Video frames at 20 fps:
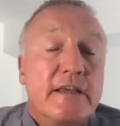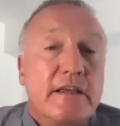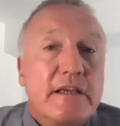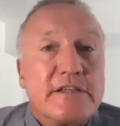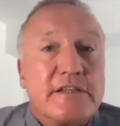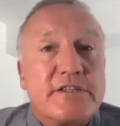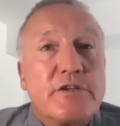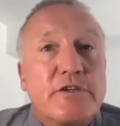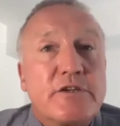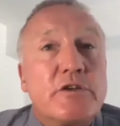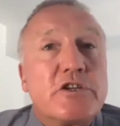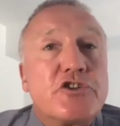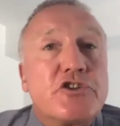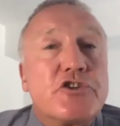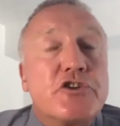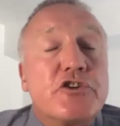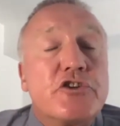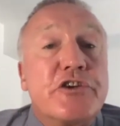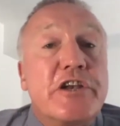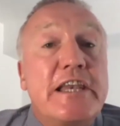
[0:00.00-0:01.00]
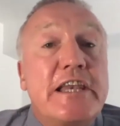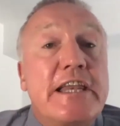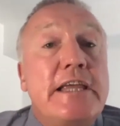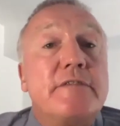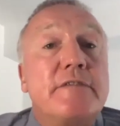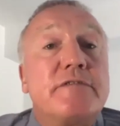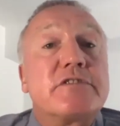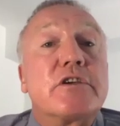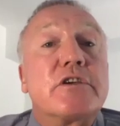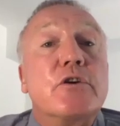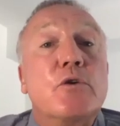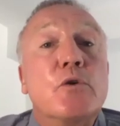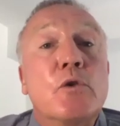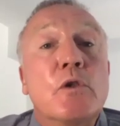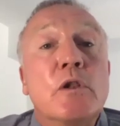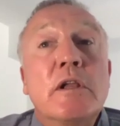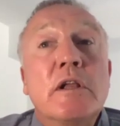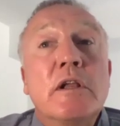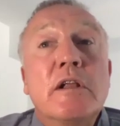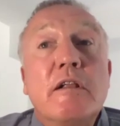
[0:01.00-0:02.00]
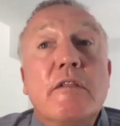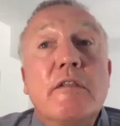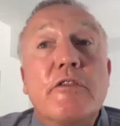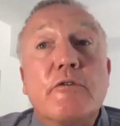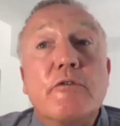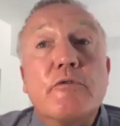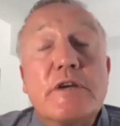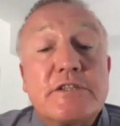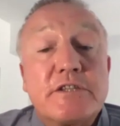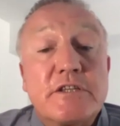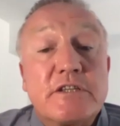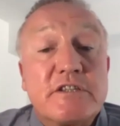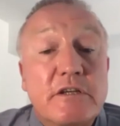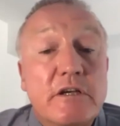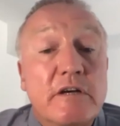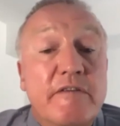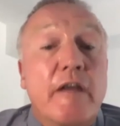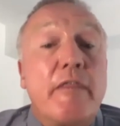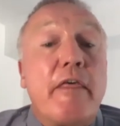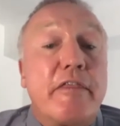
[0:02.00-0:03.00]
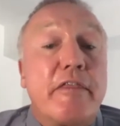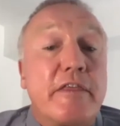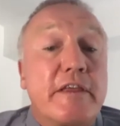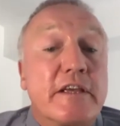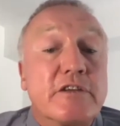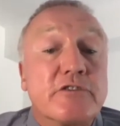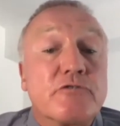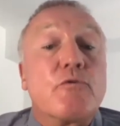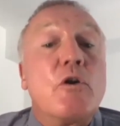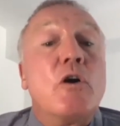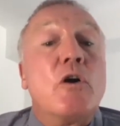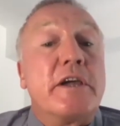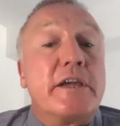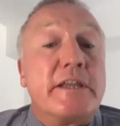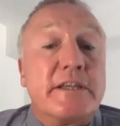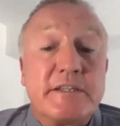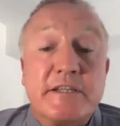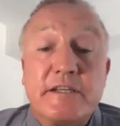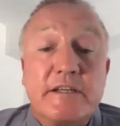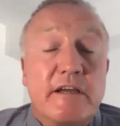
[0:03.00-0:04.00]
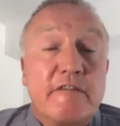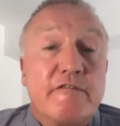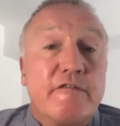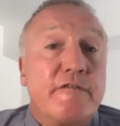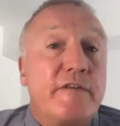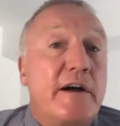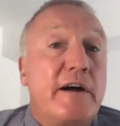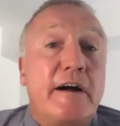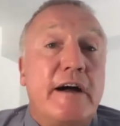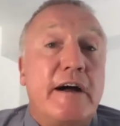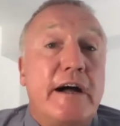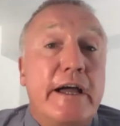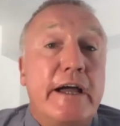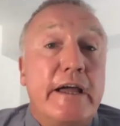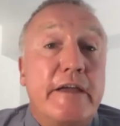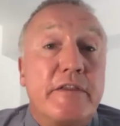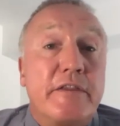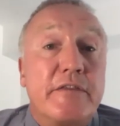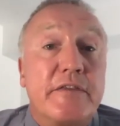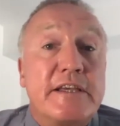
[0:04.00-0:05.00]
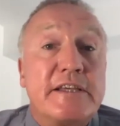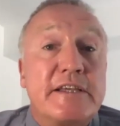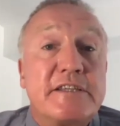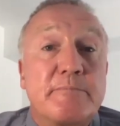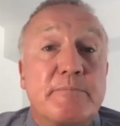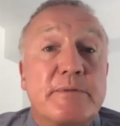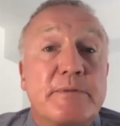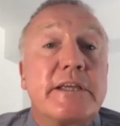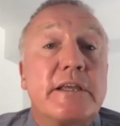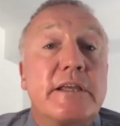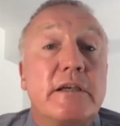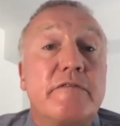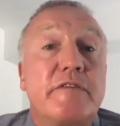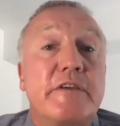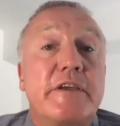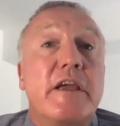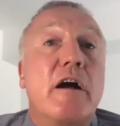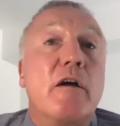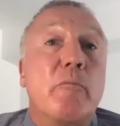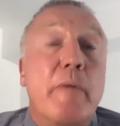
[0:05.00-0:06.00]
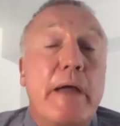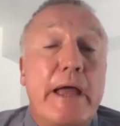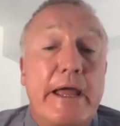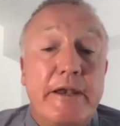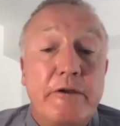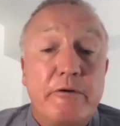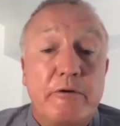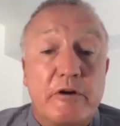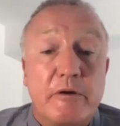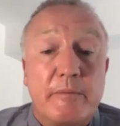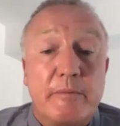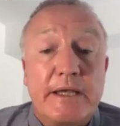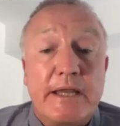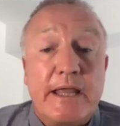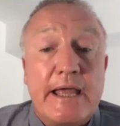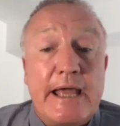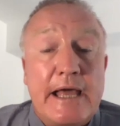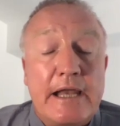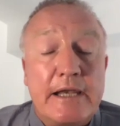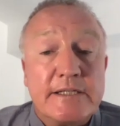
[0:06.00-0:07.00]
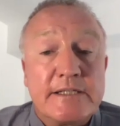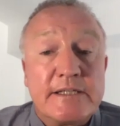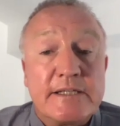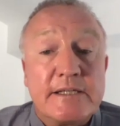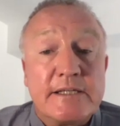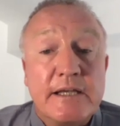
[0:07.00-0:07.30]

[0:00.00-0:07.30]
As soon as children leave school, the risks of other things rocket far higher than this, particularly for young men who are a bit careless.